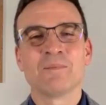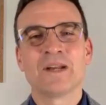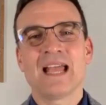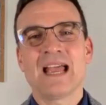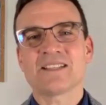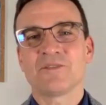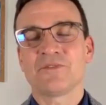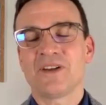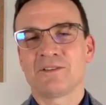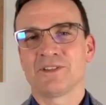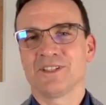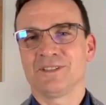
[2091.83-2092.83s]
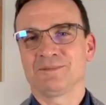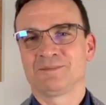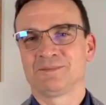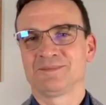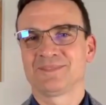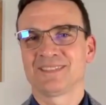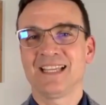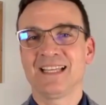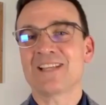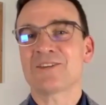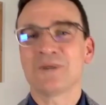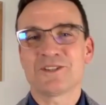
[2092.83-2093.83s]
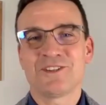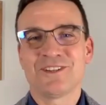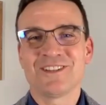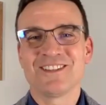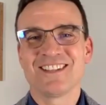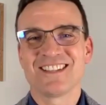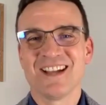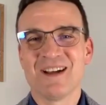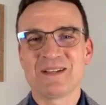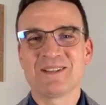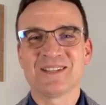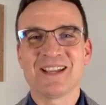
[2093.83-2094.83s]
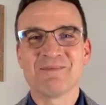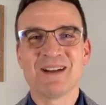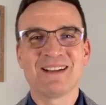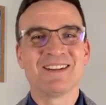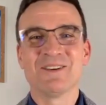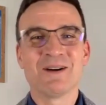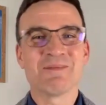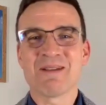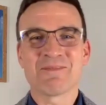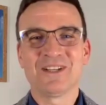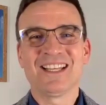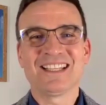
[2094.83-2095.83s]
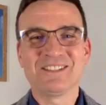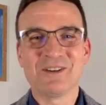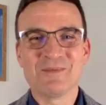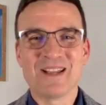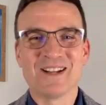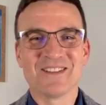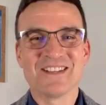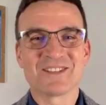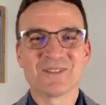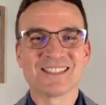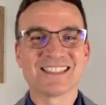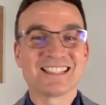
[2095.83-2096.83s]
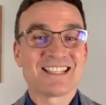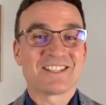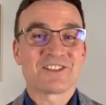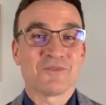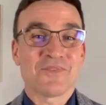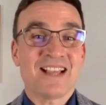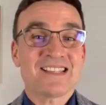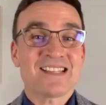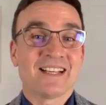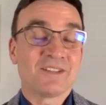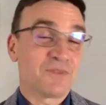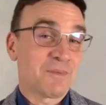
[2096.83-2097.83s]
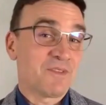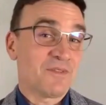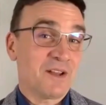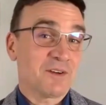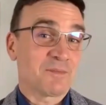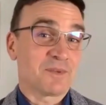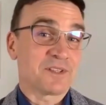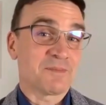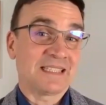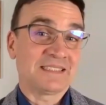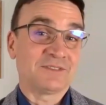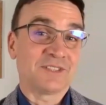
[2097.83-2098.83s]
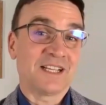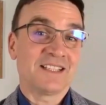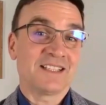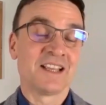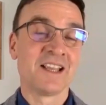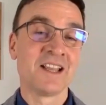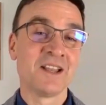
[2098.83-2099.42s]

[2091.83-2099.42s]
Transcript: But as a founder, okay, last question on this topic, okay? But I know I'm grilling you a bit on this one because it's so fascinating from the founder perspective, right?